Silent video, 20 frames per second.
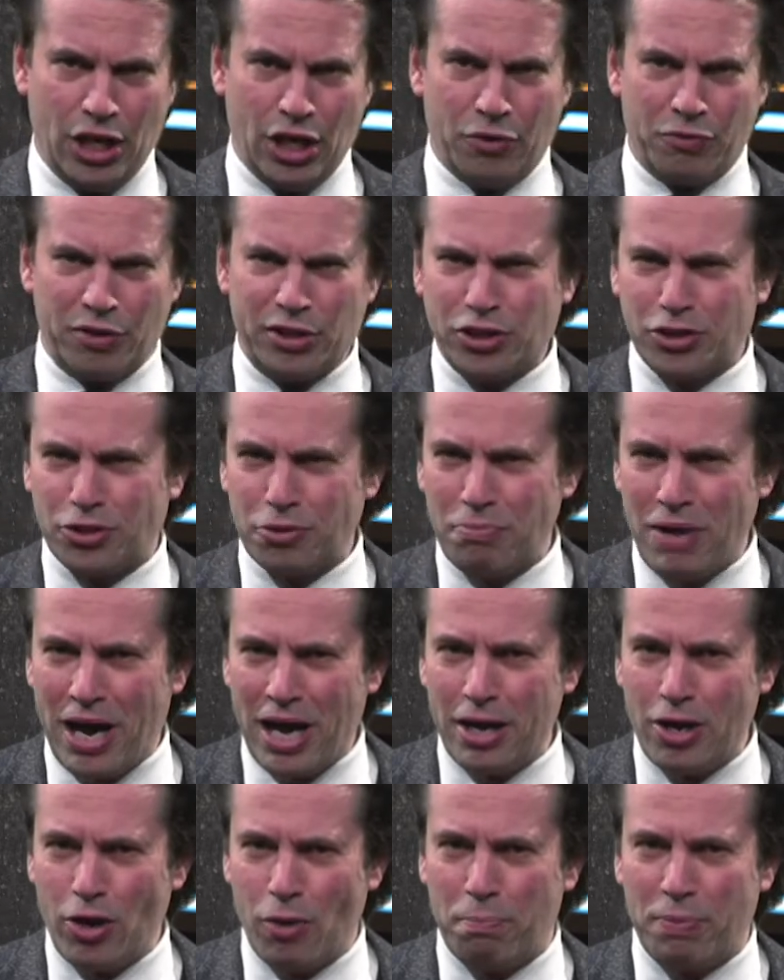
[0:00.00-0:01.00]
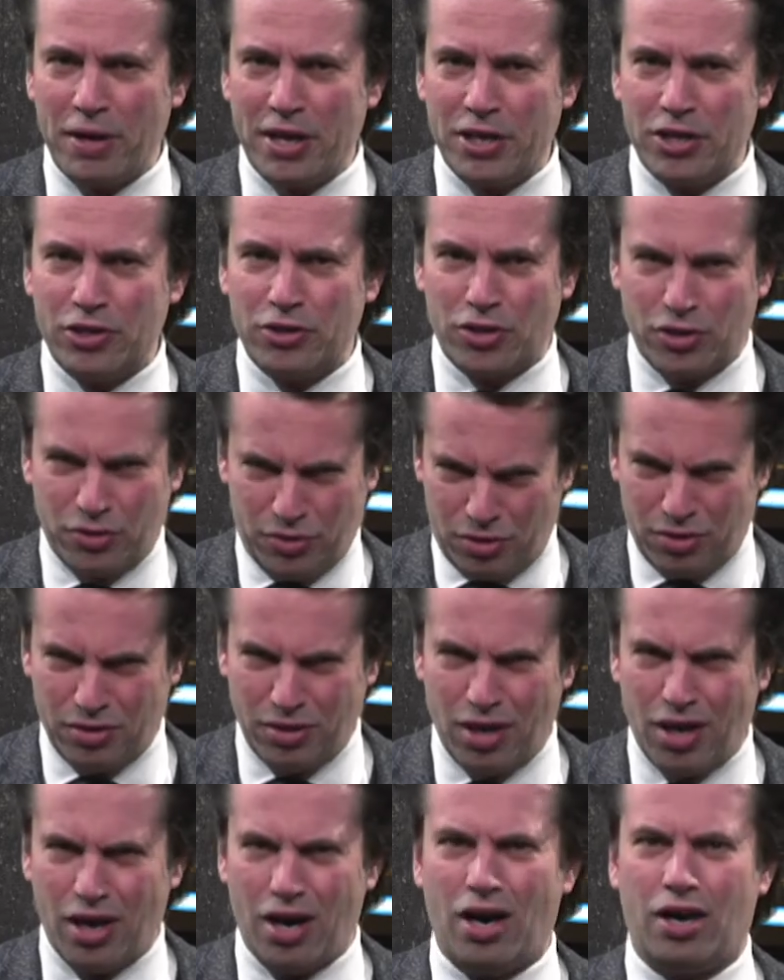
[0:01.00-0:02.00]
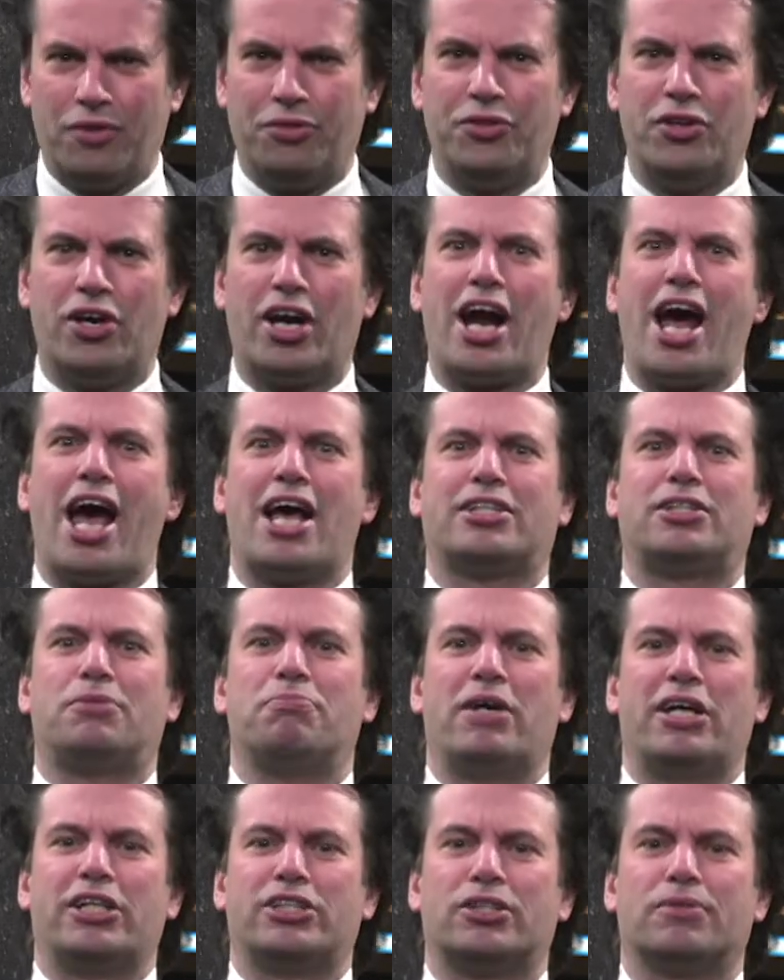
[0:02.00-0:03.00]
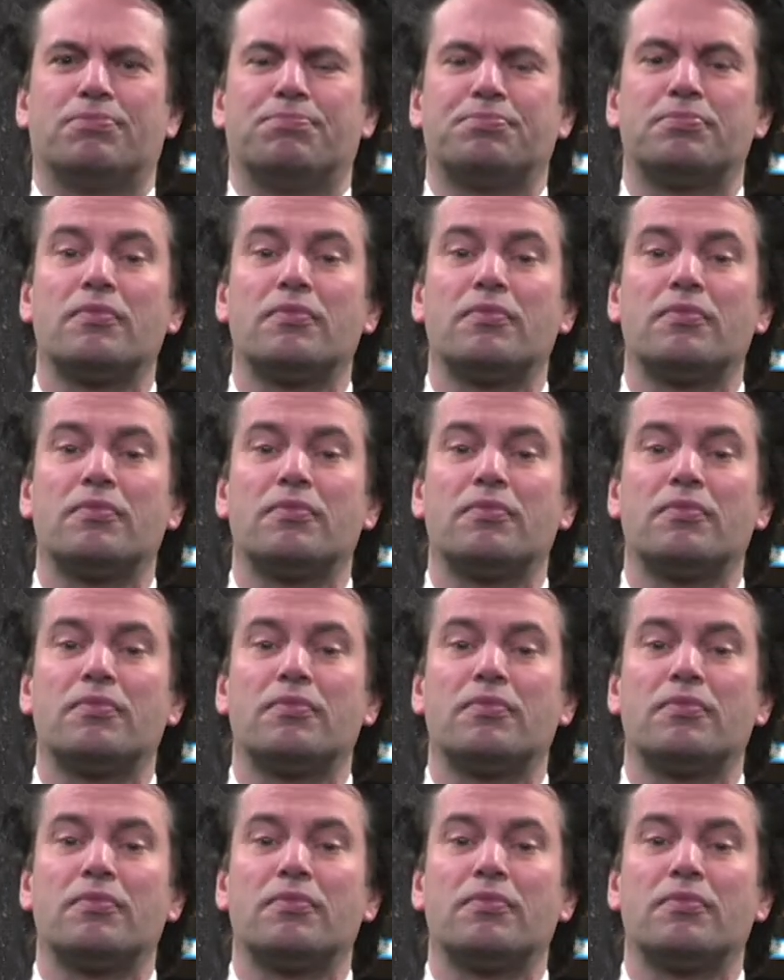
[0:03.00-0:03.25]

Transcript: which is, to my opinion, an underestimation.